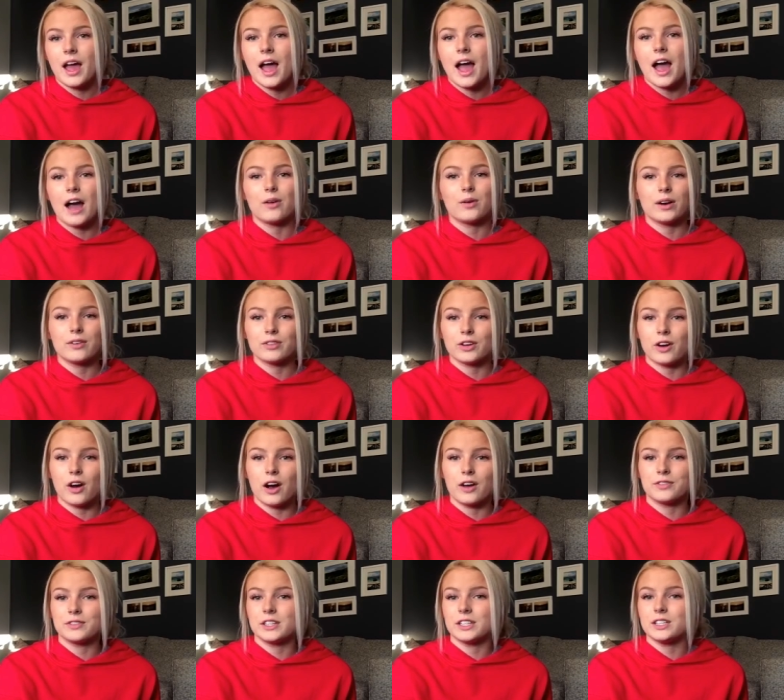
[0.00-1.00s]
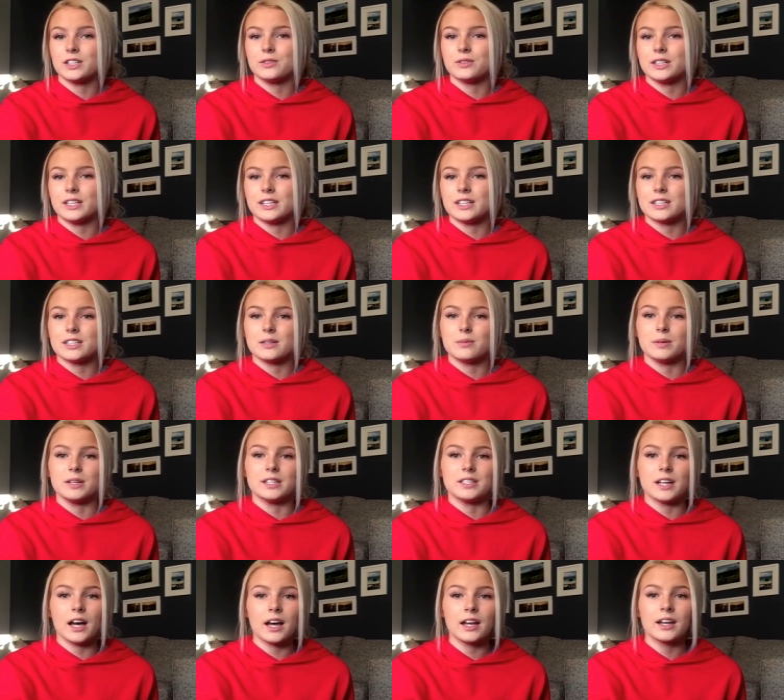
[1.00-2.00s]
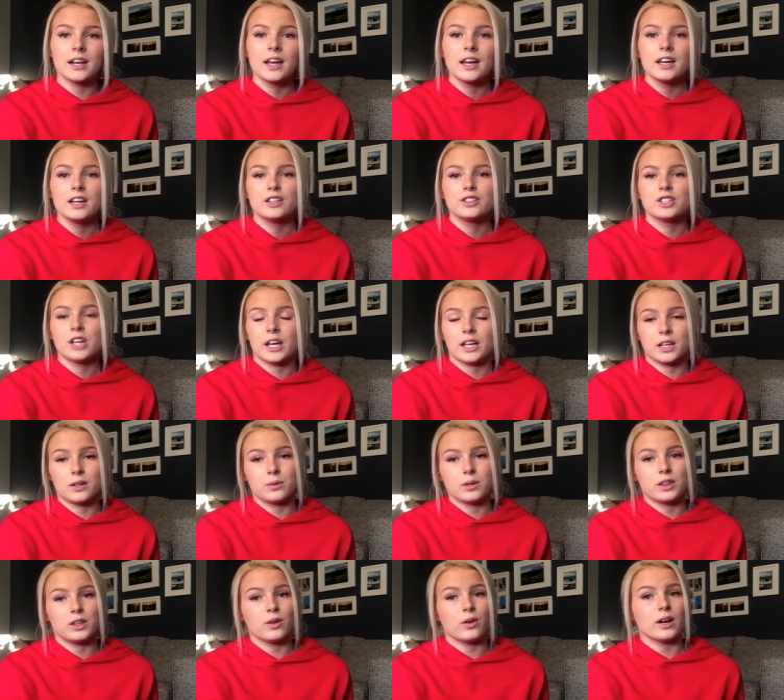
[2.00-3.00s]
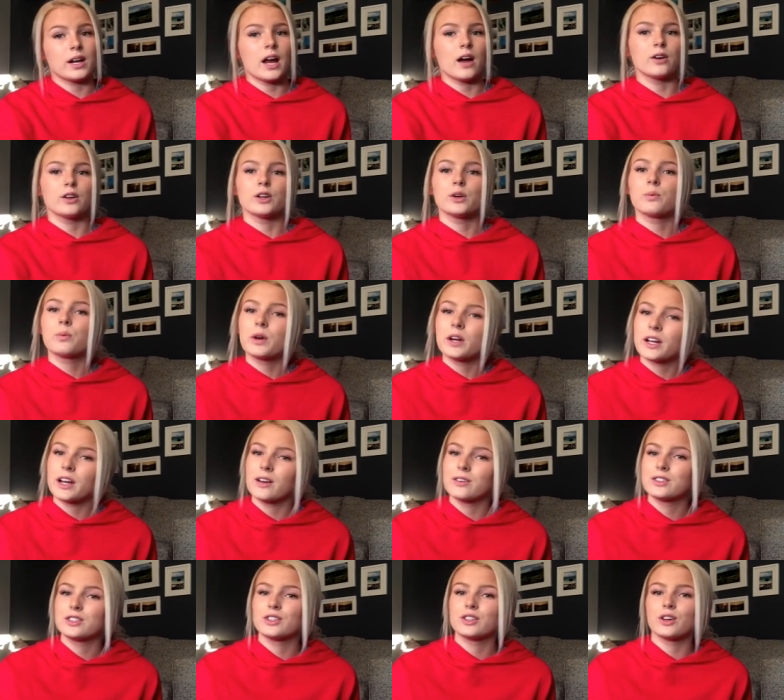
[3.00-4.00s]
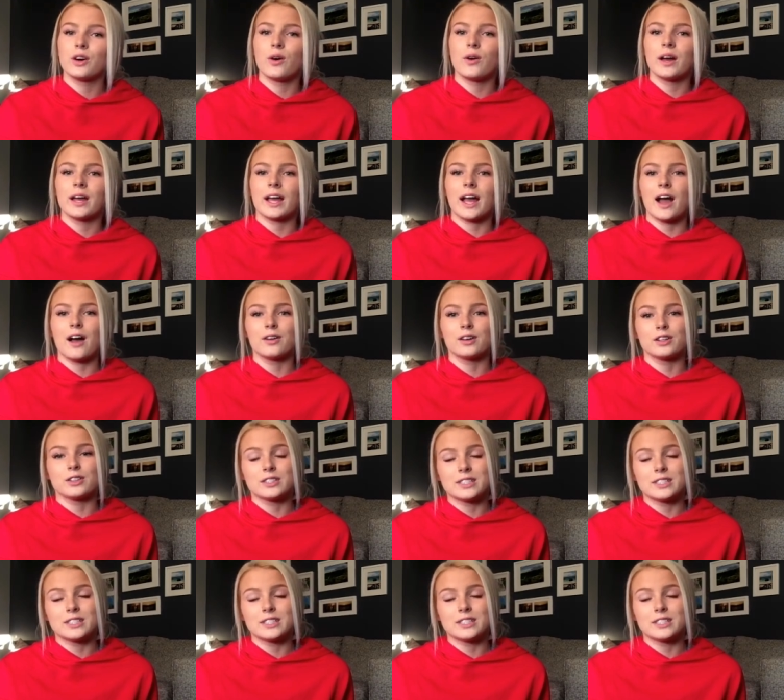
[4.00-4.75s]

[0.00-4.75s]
however often you need it to be done, check in with you on how your workouts are going, how your